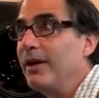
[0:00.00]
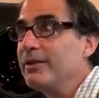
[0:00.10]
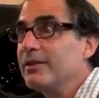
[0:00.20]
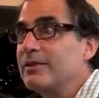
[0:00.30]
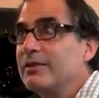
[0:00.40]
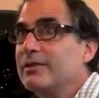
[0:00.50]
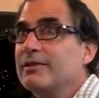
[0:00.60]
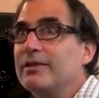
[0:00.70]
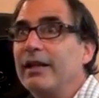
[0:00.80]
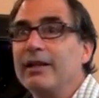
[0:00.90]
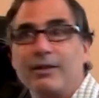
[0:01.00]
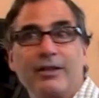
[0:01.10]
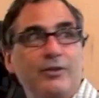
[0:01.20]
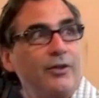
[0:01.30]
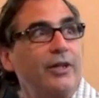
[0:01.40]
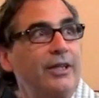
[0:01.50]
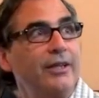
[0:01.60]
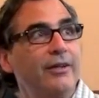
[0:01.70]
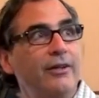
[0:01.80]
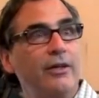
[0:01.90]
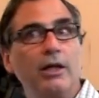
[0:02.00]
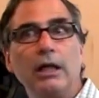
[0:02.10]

just saying it because you're here.